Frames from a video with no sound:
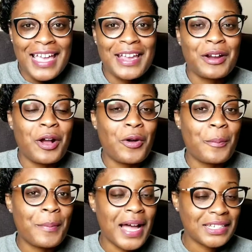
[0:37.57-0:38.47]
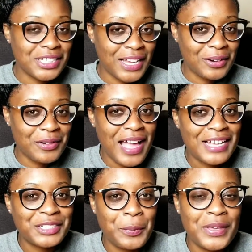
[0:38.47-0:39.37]
Here on my channel, I
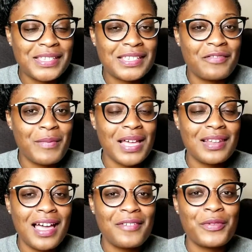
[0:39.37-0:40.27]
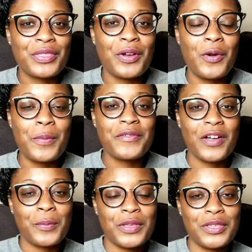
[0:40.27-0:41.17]
share pieces of my life with the hope of
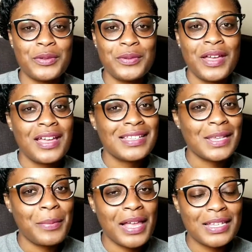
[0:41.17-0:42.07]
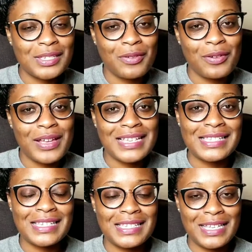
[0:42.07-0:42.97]
helping you to balance, grow, and
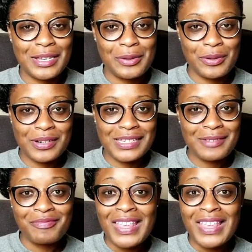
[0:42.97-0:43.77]
succeed in yours.